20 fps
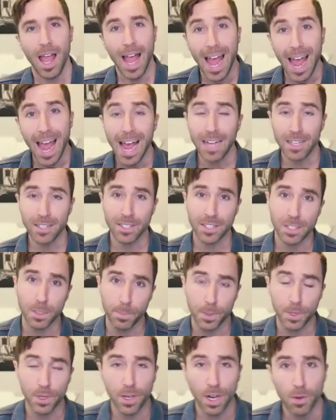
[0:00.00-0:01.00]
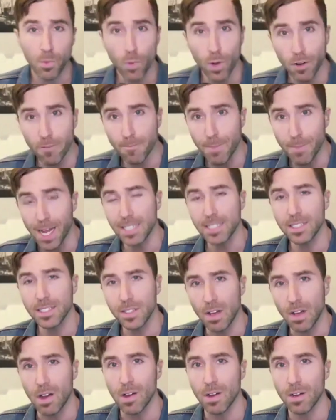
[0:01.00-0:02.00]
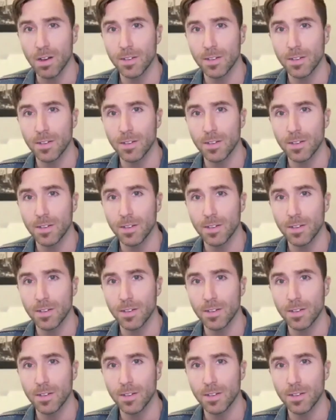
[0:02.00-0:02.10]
asked to put on one of my songs,